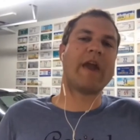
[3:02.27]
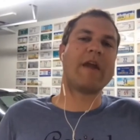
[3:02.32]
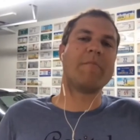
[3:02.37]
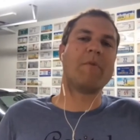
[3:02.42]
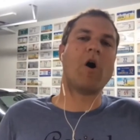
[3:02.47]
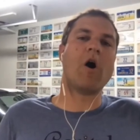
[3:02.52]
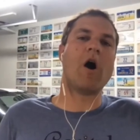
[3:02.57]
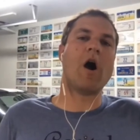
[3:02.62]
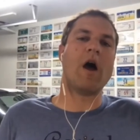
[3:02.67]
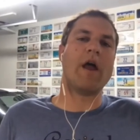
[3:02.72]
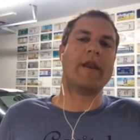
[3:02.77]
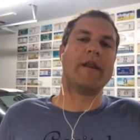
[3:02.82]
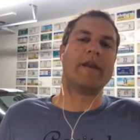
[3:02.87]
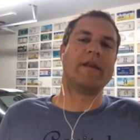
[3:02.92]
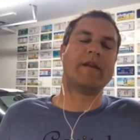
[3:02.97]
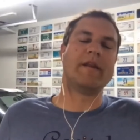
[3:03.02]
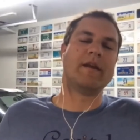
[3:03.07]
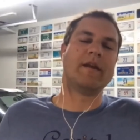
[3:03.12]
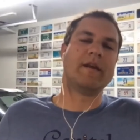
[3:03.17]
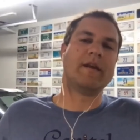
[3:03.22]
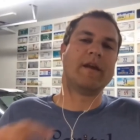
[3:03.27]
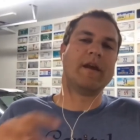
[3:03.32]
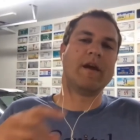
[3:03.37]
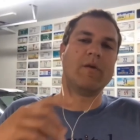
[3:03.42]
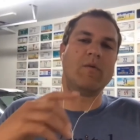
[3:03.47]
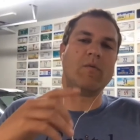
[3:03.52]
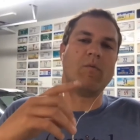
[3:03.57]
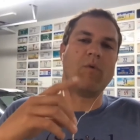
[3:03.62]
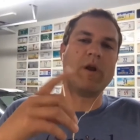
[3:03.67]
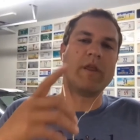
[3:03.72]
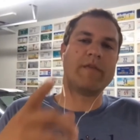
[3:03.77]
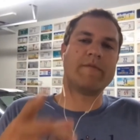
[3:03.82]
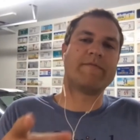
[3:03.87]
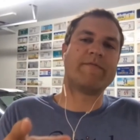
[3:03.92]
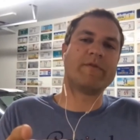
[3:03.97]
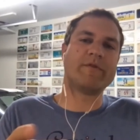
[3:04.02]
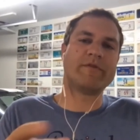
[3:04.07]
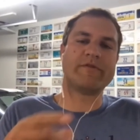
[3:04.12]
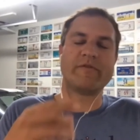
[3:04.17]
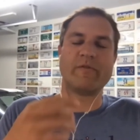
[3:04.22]
came on, one of the
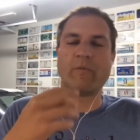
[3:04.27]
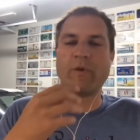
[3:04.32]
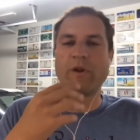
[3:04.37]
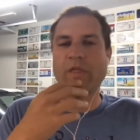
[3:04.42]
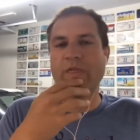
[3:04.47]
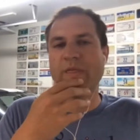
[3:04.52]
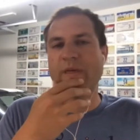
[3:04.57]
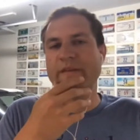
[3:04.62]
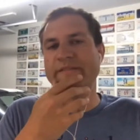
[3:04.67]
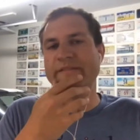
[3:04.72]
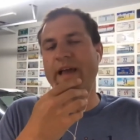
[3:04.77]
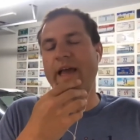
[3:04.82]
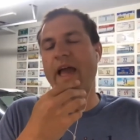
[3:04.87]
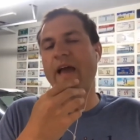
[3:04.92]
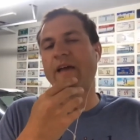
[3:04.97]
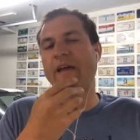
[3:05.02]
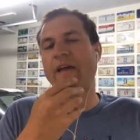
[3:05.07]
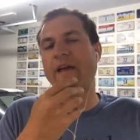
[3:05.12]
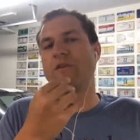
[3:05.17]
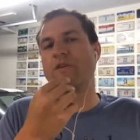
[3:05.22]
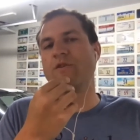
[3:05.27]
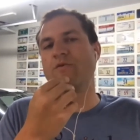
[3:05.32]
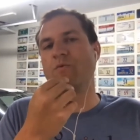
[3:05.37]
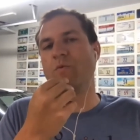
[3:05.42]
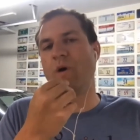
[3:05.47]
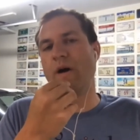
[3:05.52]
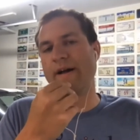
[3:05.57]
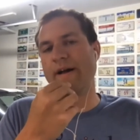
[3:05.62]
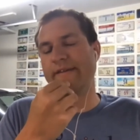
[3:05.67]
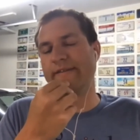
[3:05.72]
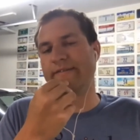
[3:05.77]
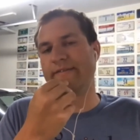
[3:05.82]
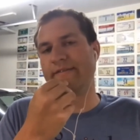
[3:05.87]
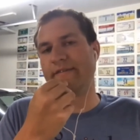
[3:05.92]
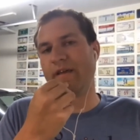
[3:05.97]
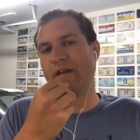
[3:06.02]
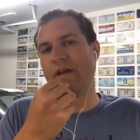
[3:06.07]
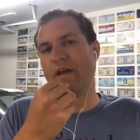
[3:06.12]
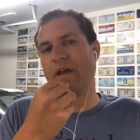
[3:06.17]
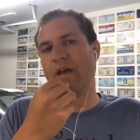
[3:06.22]
first one of the things I asked you
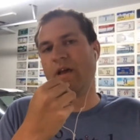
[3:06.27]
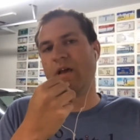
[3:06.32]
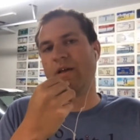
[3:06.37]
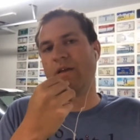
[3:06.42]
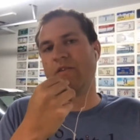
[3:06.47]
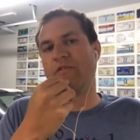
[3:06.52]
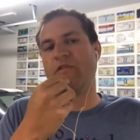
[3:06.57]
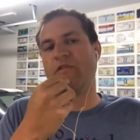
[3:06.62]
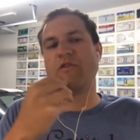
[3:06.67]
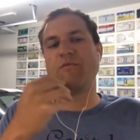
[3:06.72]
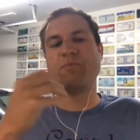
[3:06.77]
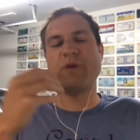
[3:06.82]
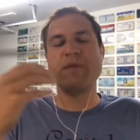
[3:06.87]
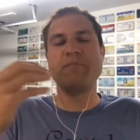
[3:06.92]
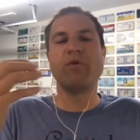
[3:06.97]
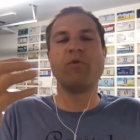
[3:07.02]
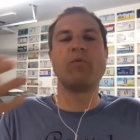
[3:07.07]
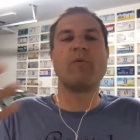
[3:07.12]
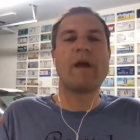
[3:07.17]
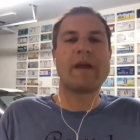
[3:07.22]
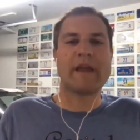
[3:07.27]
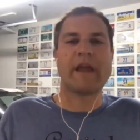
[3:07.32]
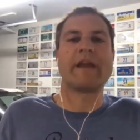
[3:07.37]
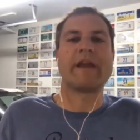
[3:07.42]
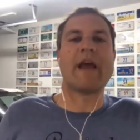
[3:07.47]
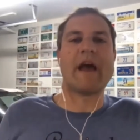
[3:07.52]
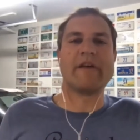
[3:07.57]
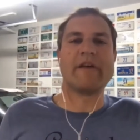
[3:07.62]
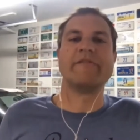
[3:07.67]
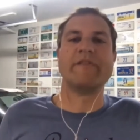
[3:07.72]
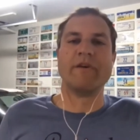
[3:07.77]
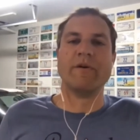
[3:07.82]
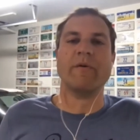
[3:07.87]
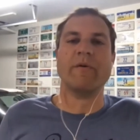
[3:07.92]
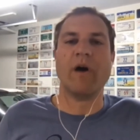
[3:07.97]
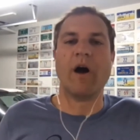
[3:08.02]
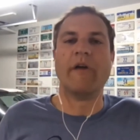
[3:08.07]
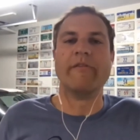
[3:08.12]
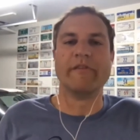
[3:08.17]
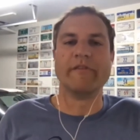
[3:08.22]
was, do you people recognize you
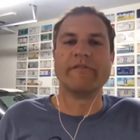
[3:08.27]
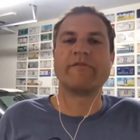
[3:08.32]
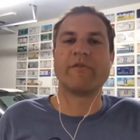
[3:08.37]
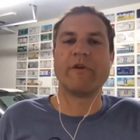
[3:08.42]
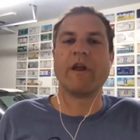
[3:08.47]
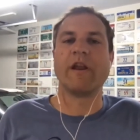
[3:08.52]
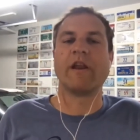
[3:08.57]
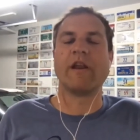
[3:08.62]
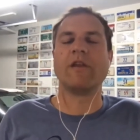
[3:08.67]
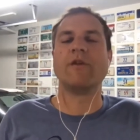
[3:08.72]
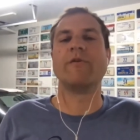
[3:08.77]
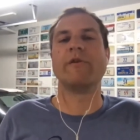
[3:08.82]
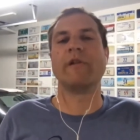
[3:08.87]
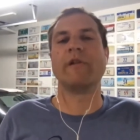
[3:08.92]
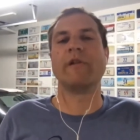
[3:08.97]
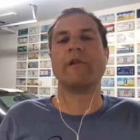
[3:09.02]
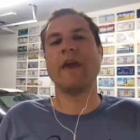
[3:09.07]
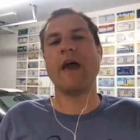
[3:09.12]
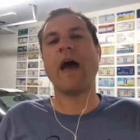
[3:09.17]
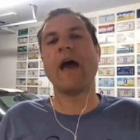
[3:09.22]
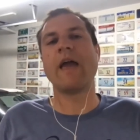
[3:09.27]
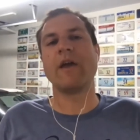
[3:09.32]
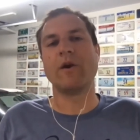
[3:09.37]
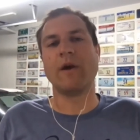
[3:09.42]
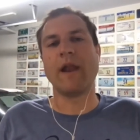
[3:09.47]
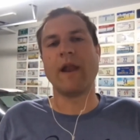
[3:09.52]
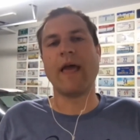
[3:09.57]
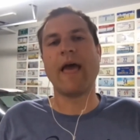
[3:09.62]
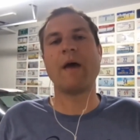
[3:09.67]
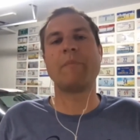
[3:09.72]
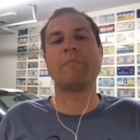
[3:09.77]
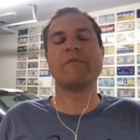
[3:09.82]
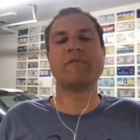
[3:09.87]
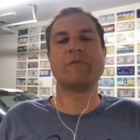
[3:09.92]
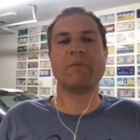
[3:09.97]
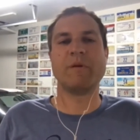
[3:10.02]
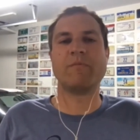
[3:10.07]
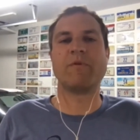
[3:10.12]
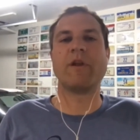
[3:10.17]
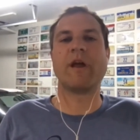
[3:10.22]
on the street? And you were like, yeah, you know, it
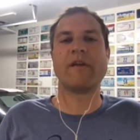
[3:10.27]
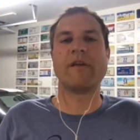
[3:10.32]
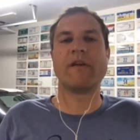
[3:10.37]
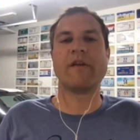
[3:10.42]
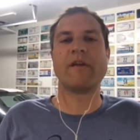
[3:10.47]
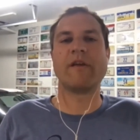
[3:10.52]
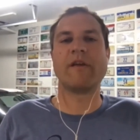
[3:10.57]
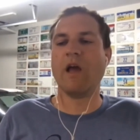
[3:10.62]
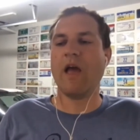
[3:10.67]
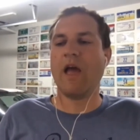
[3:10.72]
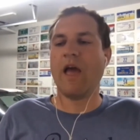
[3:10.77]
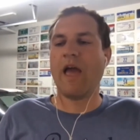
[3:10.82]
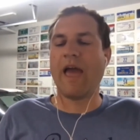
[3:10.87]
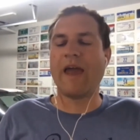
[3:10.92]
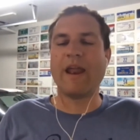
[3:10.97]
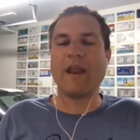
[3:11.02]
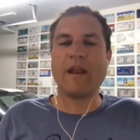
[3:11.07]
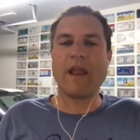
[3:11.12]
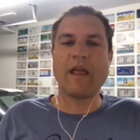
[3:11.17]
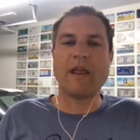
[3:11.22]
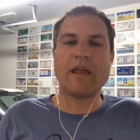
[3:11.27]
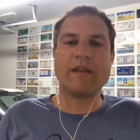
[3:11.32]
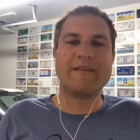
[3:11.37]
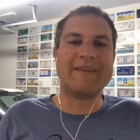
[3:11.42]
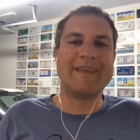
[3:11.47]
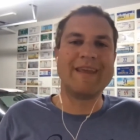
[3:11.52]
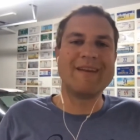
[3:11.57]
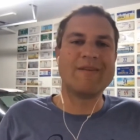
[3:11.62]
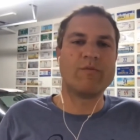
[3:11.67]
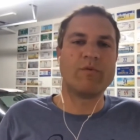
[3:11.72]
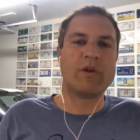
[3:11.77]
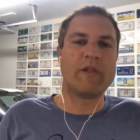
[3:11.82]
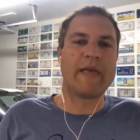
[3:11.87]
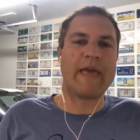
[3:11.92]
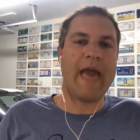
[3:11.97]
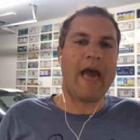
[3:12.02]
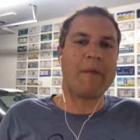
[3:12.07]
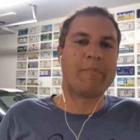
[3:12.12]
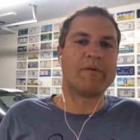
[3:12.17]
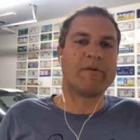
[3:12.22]
happens and people are nice, whatever. And it it didn't
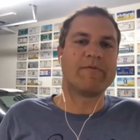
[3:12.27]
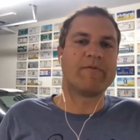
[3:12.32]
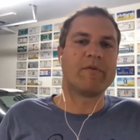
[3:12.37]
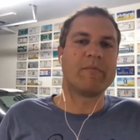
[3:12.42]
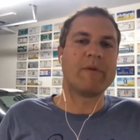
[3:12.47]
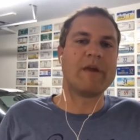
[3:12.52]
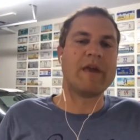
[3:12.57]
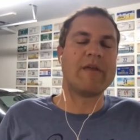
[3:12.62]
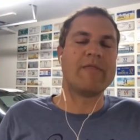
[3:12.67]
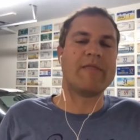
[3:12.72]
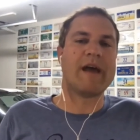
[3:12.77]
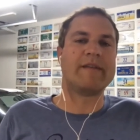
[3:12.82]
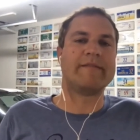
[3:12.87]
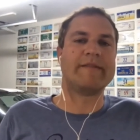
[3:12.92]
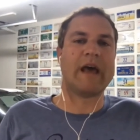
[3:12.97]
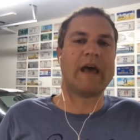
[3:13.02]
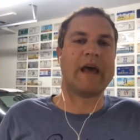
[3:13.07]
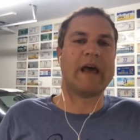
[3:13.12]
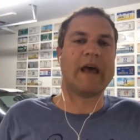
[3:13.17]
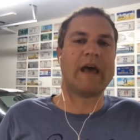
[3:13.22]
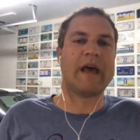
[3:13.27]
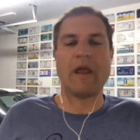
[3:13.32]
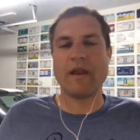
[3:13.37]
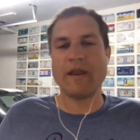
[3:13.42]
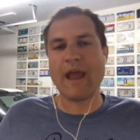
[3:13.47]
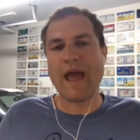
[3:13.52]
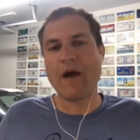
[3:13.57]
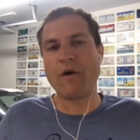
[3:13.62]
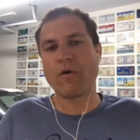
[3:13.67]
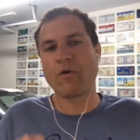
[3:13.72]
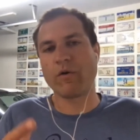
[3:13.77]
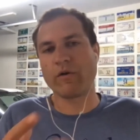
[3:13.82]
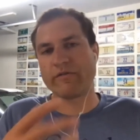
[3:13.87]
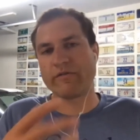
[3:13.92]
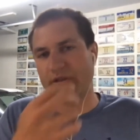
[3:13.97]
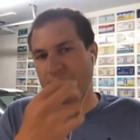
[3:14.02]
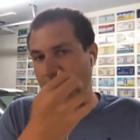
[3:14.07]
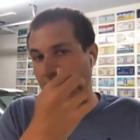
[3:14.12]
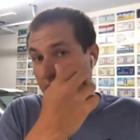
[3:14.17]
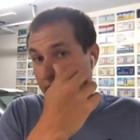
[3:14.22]
really happen for me at that time. Now, of
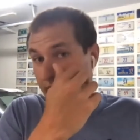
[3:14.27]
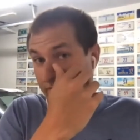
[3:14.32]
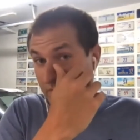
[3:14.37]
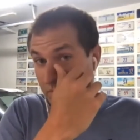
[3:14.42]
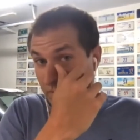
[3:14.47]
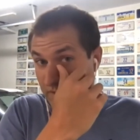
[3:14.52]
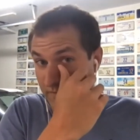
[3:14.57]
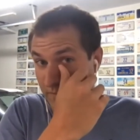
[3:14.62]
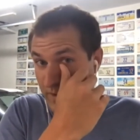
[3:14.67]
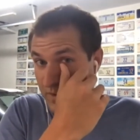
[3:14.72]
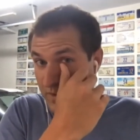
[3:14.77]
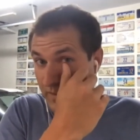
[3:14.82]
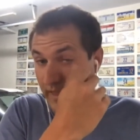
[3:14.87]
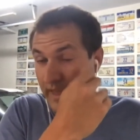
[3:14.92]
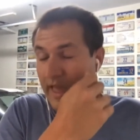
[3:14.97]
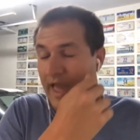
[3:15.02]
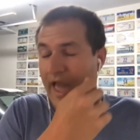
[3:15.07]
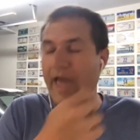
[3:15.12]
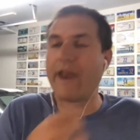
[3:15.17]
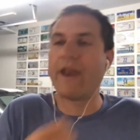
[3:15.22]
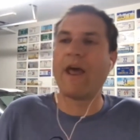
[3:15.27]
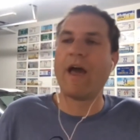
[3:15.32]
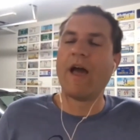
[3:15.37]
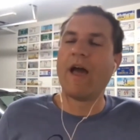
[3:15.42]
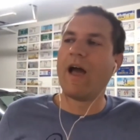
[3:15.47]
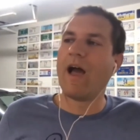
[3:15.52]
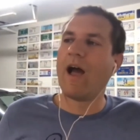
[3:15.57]
course, it does pretty frequently, and